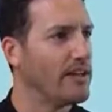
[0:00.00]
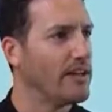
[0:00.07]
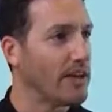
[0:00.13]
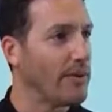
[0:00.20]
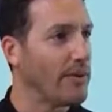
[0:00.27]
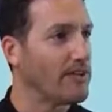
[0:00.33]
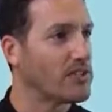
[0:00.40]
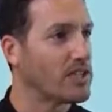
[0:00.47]

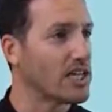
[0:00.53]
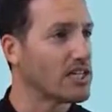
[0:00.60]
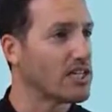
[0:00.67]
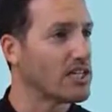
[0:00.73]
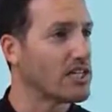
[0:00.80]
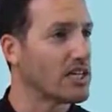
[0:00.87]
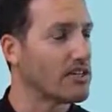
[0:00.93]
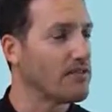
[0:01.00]
Okay, we have
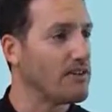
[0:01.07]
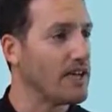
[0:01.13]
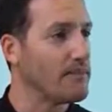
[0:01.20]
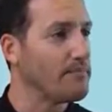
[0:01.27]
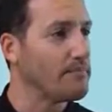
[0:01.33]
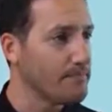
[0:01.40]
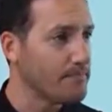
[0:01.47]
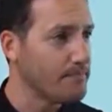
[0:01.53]
66
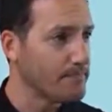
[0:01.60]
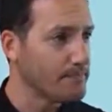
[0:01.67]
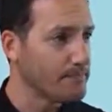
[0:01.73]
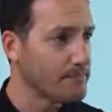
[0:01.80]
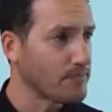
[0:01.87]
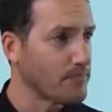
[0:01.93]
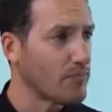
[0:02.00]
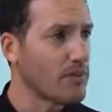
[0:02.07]
feet
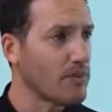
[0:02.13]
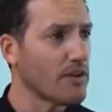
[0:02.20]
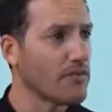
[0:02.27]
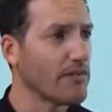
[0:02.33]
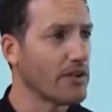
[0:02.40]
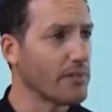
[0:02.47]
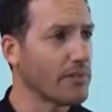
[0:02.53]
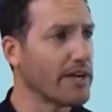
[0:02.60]

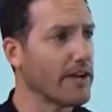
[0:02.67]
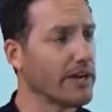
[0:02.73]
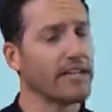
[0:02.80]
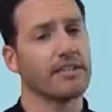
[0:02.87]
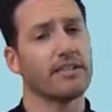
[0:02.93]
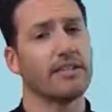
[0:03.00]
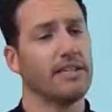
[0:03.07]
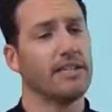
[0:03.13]
for the
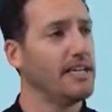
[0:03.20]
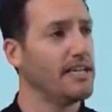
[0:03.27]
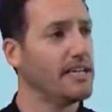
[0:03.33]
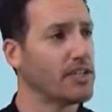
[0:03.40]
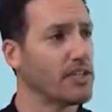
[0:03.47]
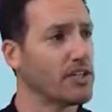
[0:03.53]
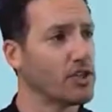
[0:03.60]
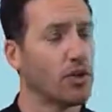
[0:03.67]
PRT
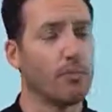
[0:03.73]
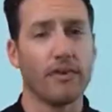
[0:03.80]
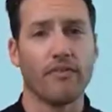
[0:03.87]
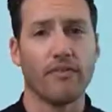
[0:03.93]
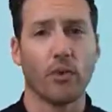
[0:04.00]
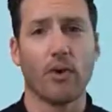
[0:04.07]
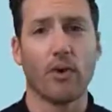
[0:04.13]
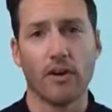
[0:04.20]
distance. So
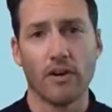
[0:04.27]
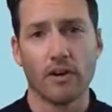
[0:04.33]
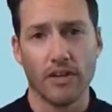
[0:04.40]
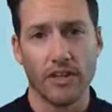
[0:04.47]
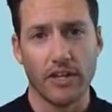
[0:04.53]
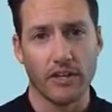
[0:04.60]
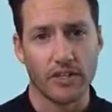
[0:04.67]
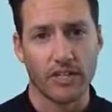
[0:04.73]
before
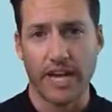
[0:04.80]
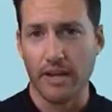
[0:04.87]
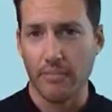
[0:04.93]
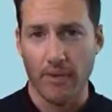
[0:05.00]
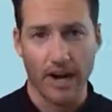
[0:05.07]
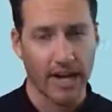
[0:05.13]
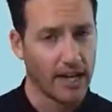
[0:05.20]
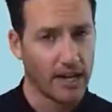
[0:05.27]
there's any
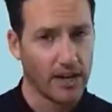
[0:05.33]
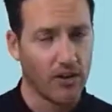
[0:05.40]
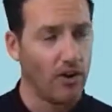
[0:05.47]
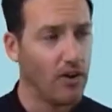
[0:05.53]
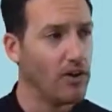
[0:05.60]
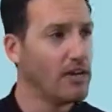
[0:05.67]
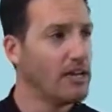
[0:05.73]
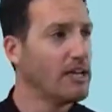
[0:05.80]
braking at
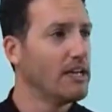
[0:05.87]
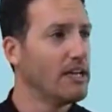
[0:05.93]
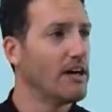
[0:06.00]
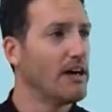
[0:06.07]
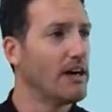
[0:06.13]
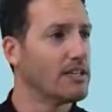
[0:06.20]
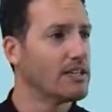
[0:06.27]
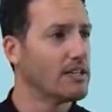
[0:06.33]
all,
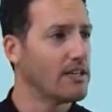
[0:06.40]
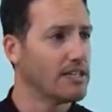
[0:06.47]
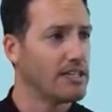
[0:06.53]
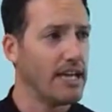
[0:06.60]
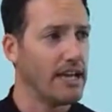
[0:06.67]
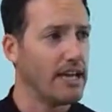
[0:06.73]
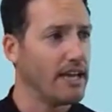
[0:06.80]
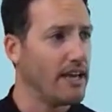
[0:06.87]
it's going to
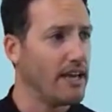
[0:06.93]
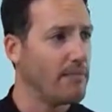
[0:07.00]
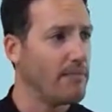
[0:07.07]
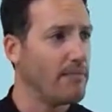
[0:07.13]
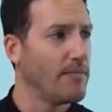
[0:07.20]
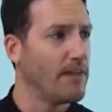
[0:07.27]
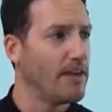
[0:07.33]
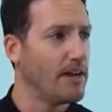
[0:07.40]
take
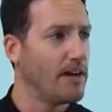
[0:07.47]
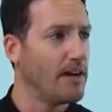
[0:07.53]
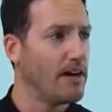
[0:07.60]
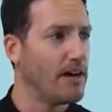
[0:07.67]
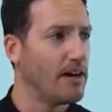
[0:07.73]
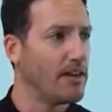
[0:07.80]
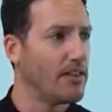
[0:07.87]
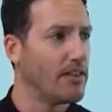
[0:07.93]
him,
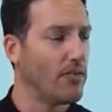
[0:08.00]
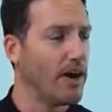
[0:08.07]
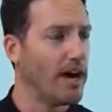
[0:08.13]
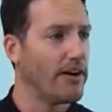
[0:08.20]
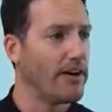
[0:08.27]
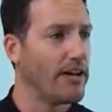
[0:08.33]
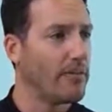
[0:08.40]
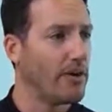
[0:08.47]
the
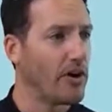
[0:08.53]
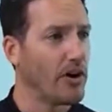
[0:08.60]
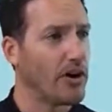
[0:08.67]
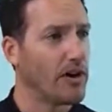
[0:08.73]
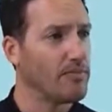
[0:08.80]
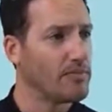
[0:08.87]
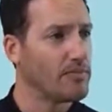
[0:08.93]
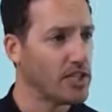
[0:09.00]
rider, him or
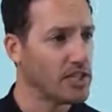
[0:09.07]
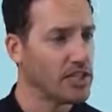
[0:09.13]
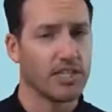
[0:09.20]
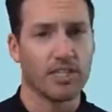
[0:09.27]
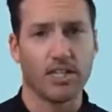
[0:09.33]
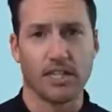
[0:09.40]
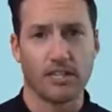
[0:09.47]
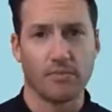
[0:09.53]
her,
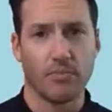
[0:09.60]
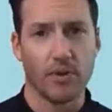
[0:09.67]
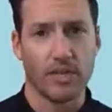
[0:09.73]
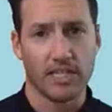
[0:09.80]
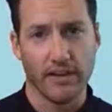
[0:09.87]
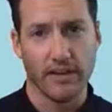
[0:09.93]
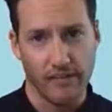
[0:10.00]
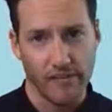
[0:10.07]

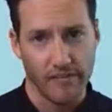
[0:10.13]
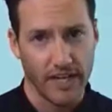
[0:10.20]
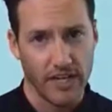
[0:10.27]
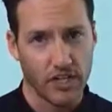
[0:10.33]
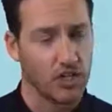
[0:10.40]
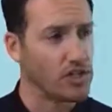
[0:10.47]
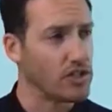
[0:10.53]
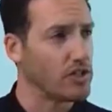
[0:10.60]
66.7
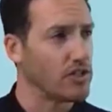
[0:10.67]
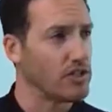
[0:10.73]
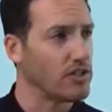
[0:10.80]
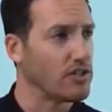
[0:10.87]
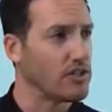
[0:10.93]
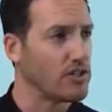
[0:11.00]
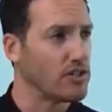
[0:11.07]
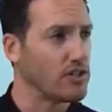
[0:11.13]
feet just
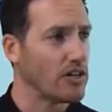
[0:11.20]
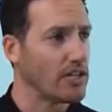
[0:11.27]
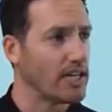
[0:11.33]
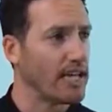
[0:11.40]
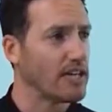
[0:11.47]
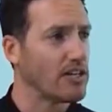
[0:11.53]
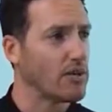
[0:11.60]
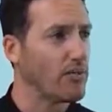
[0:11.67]
to start to
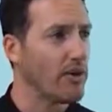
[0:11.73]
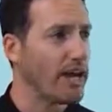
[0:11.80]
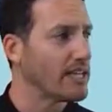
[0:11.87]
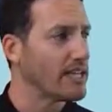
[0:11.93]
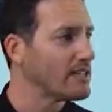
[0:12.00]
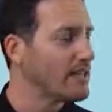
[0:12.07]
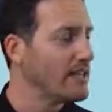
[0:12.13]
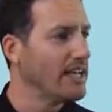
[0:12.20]
get to the
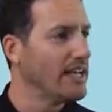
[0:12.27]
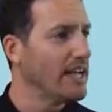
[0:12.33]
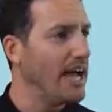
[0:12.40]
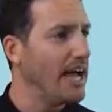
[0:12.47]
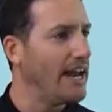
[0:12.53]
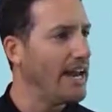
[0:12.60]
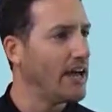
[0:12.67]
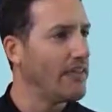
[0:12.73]
brakes.
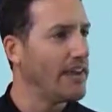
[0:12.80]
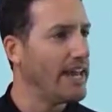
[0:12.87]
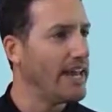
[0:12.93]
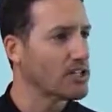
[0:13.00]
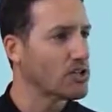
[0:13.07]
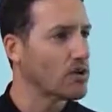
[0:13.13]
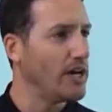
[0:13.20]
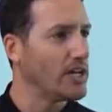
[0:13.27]
And now the
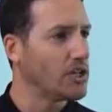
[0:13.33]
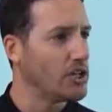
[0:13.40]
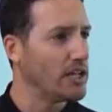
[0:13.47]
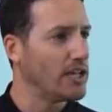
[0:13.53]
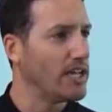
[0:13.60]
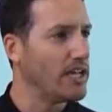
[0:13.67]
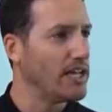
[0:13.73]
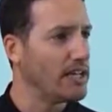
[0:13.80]
next
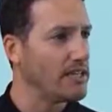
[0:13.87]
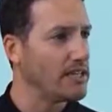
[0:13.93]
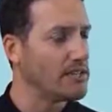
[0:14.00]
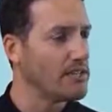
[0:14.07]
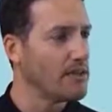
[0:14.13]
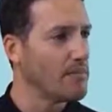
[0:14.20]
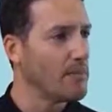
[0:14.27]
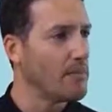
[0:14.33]
question
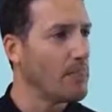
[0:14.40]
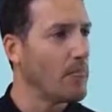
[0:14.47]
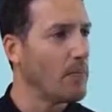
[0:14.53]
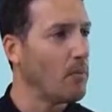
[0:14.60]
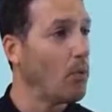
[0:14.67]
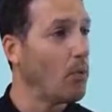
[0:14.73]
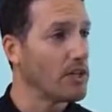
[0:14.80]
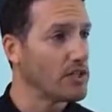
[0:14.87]
is,
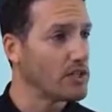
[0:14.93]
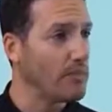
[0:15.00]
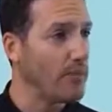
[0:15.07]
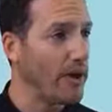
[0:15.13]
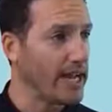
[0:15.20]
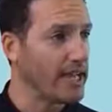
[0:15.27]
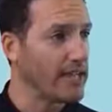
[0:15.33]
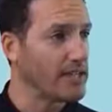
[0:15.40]
what is the
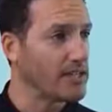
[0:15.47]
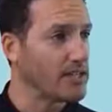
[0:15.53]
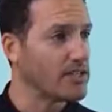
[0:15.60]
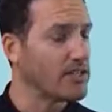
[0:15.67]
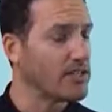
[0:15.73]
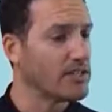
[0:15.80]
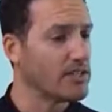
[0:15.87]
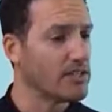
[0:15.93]
braking
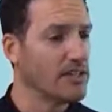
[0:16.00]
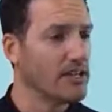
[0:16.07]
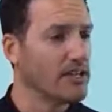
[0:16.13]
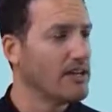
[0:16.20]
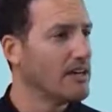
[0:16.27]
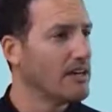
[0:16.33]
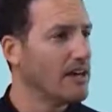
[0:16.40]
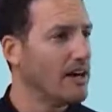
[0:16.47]
distance?
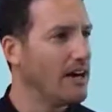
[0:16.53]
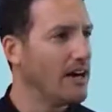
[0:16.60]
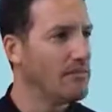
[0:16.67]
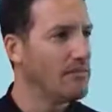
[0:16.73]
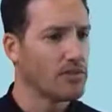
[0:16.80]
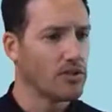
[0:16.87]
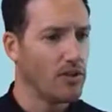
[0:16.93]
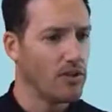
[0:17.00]

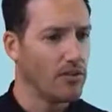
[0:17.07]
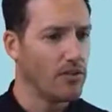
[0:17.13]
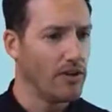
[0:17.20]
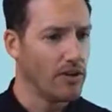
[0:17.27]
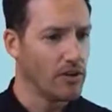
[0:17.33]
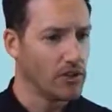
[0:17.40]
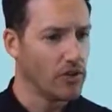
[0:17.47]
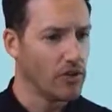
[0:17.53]
So
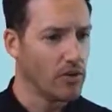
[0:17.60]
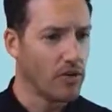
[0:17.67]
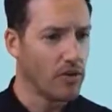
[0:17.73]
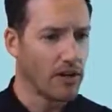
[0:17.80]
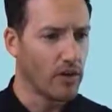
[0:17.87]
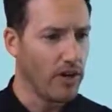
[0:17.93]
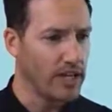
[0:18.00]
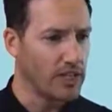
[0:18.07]
I'll show you what
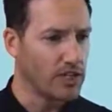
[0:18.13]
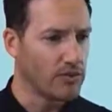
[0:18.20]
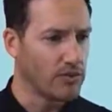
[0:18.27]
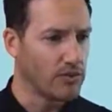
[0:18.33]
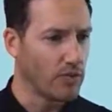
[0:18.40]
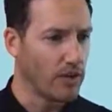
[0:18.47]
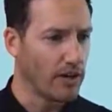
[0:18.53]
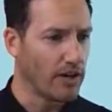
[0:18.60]

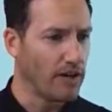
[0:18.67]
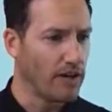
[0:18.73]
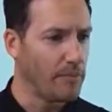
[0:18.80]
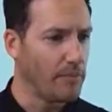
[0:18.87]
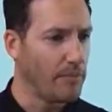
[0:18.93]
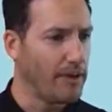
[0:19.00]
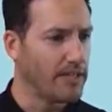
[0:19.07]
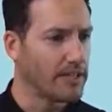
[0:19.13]
equation we're going to
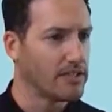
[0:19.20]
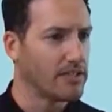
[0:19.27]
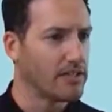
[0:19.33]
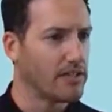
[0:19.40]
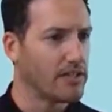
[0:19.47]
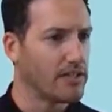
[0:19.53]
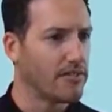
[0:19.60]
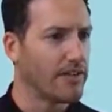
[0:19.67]
implement
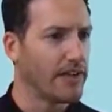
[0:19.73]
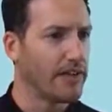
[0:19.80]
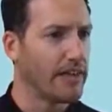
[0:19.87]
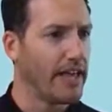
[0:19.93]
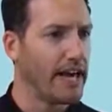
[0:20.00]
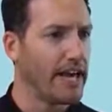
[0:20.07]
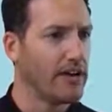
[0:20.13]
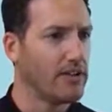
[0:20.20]
to figure
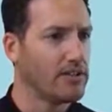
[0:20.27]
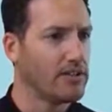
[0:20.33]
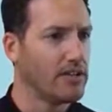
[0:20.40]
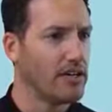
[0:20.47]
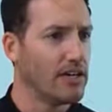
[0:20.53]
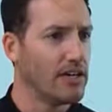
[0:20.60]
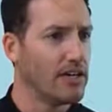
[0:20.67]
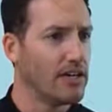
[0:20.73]
that
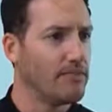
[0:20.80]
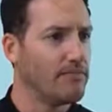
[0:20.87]
out.